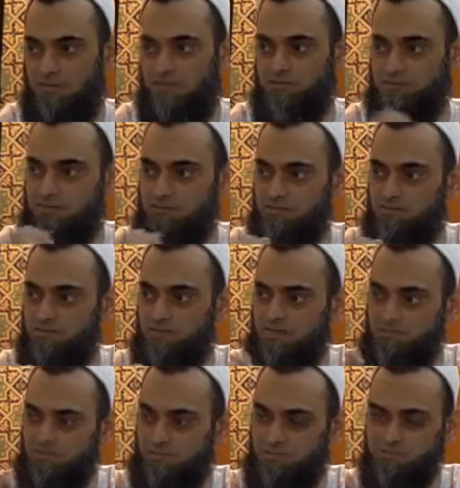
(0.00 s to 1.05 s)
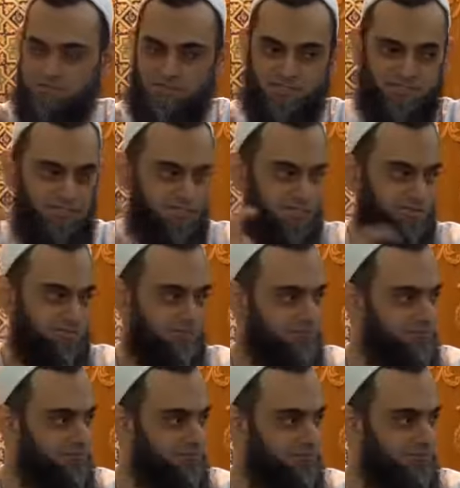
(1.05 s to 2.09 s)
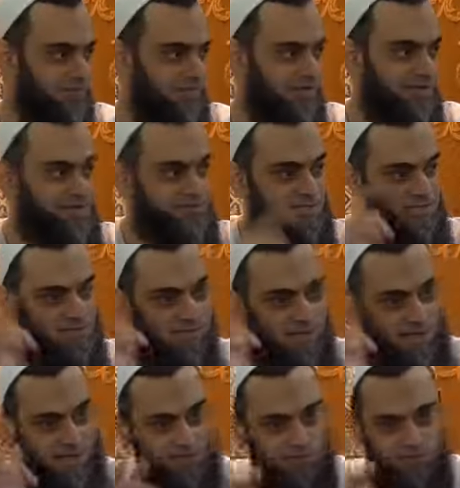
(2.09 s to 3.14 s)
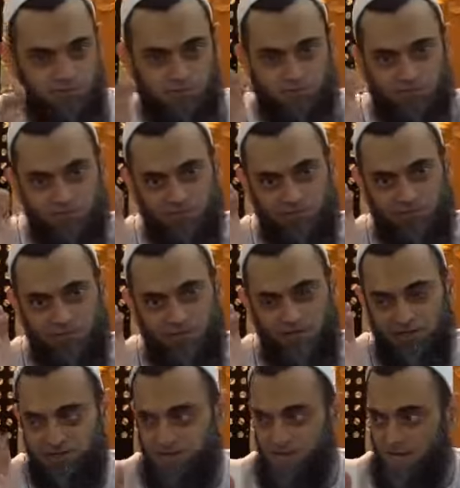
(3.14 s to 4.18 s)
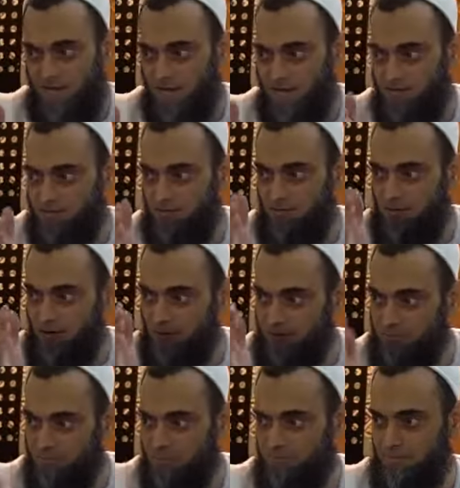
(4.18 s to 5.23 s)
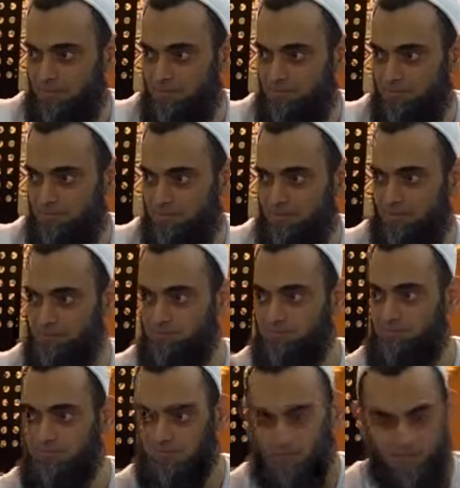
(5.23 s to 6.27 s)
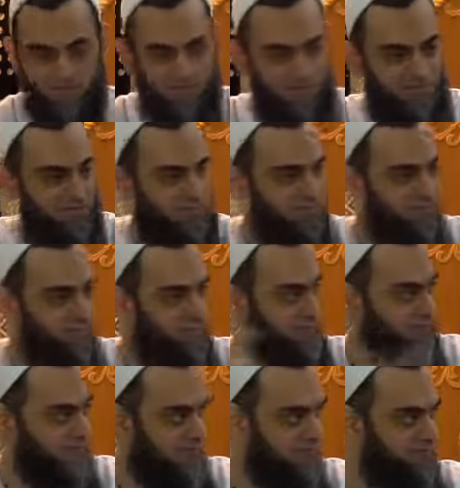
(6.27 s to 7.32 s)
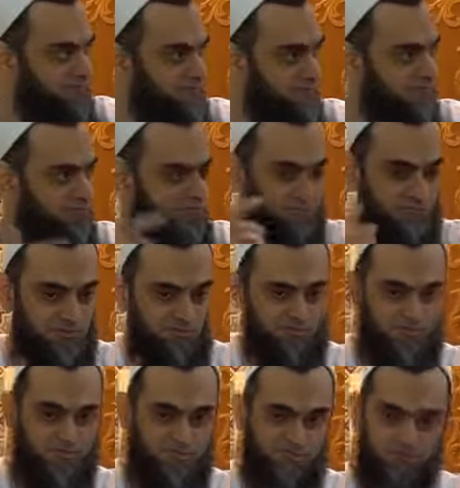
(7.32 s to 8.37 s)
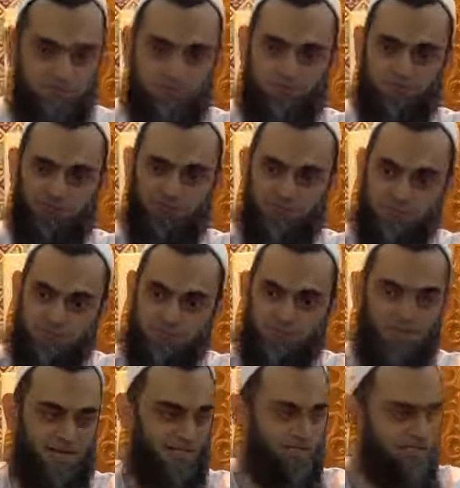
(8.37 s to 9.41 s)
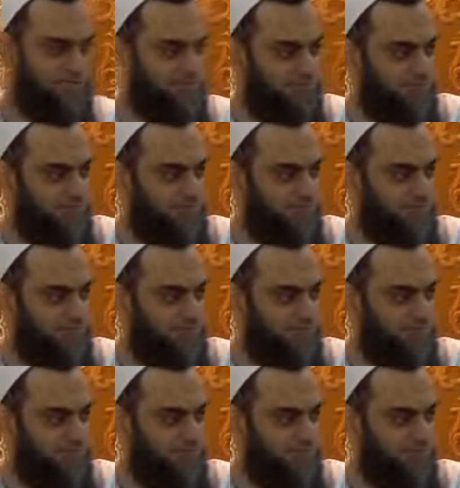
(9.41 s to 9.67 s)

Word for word: la tajidu aktharam shakirin. He said, I am going to attack everyone from the right, from the left, from the front, and from the back.